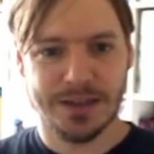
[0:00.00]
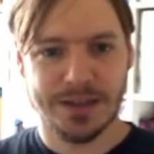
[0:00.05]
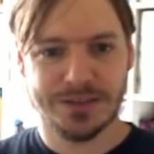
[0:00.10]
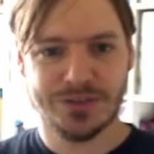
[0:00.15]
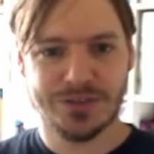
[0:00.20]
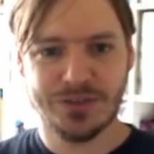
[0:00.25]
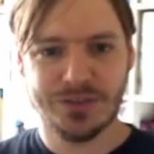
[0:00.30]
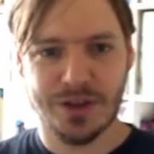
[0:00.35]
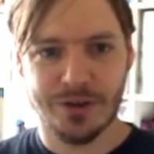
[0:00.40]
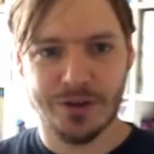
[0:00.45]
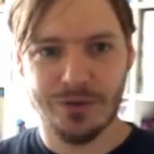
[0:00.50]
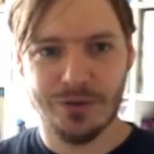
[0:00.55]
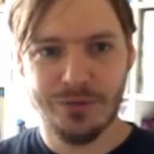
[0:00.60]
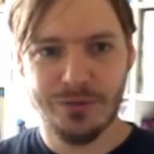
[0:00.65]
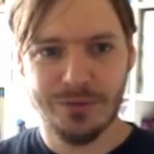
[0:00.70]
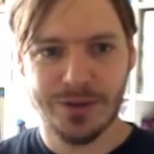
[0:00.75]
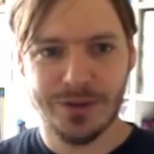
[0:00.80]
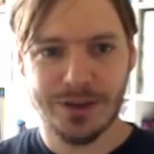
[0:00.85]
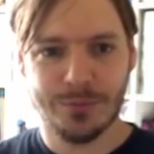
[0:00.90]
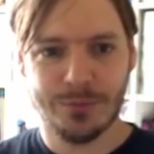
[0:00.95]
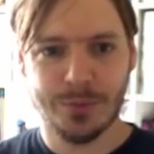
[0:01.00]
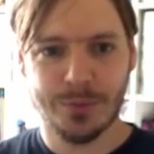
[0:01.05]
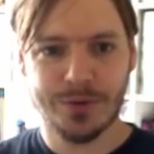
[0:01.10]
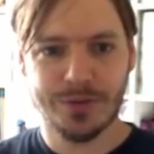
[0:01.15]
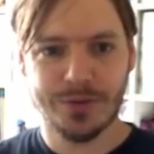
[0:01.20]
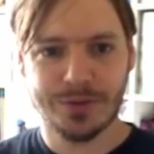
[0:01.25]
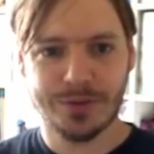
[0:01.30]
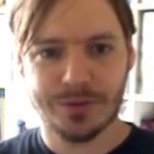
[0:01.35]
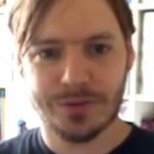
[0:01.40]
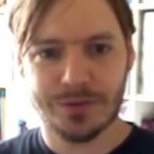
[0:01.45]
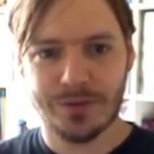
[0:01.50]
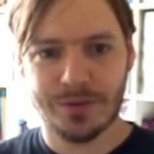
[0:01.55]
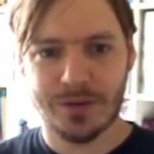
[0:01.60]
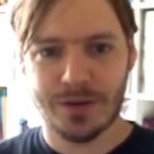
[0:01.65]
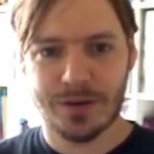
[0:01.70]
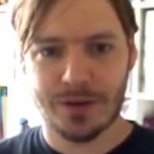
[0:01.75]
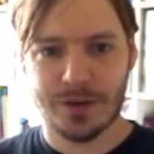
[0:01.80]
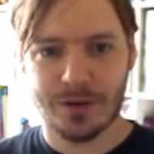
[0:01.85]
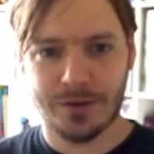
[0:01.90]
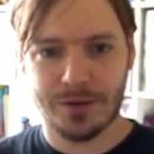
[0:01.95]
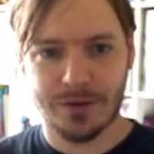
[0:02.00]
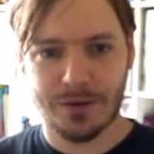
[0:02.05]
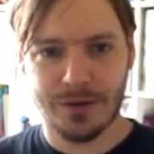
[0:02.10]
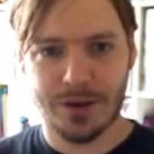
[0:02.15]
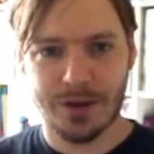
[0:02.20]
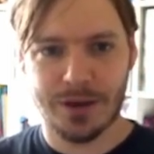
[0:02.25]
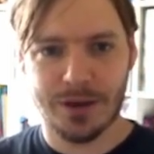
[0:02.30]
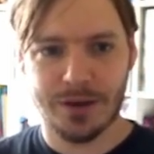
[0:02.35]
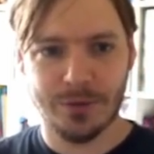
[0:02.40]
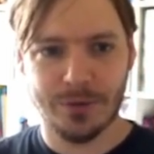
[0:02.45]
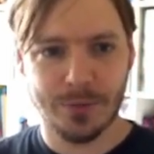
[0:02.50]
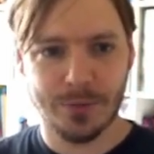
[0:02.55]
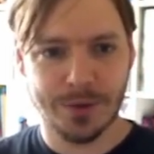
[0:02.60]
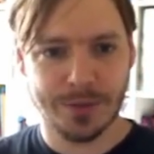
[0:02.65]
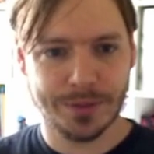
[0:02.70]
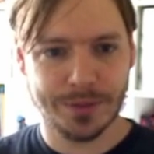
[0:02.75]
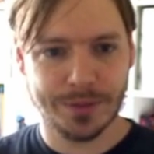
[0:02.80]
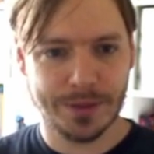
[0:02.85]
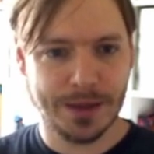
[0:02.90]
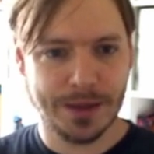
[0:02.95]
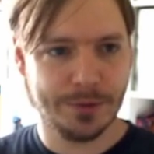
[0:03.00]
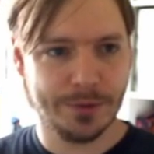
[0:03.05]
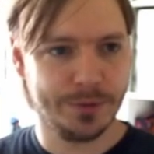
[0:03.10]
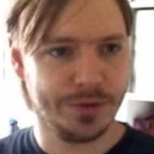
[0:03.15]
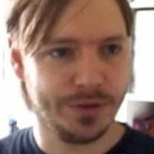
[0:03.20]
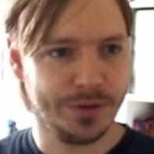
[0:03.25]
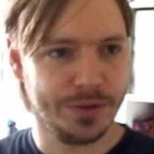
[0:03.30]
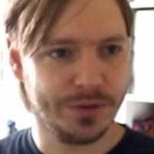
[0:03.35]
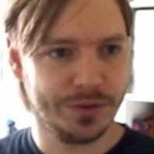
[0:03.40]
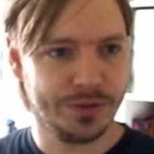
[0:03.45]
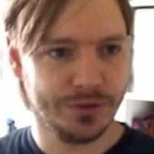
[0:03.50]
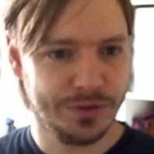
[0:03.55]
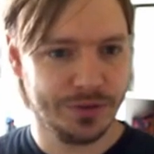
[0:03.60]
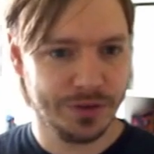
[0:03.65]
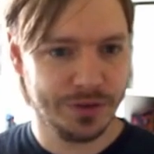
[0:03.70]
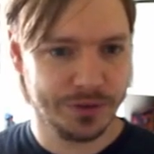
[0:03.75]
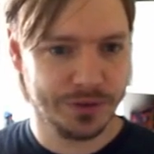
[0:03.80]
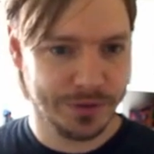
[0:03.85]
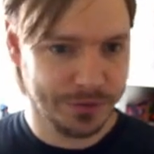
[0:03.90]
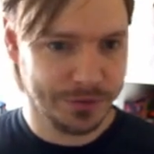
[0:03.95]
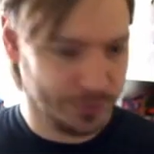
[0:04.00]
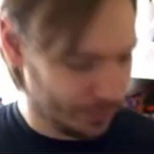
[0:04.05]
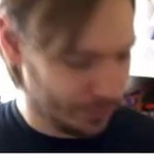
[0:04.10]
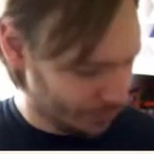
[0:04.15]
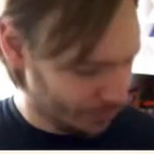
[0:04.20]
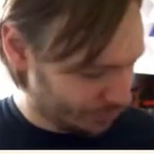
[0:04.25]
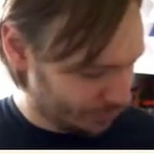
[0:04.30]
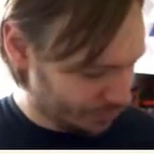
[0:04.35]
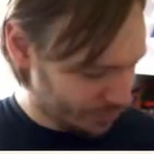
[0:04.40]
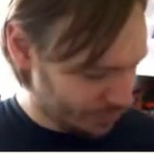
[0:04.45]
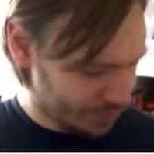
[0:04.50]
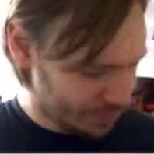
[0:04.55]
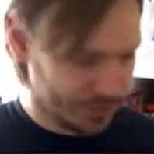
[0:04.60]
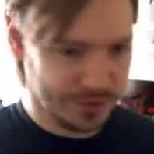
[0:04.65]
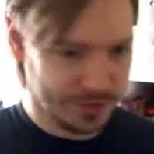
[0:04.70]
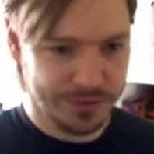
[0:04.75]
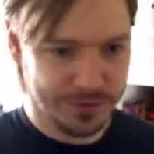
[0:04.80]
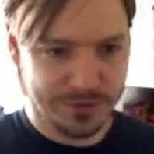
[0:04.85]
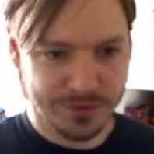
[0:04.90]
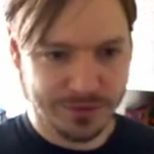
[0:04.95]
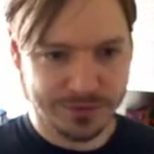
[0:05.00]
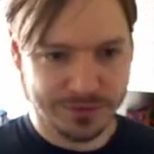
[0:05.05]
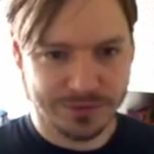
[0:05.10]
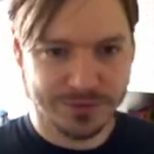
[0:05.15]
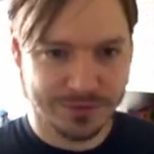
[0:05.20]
So, if we just start with our circle, that's not a circle.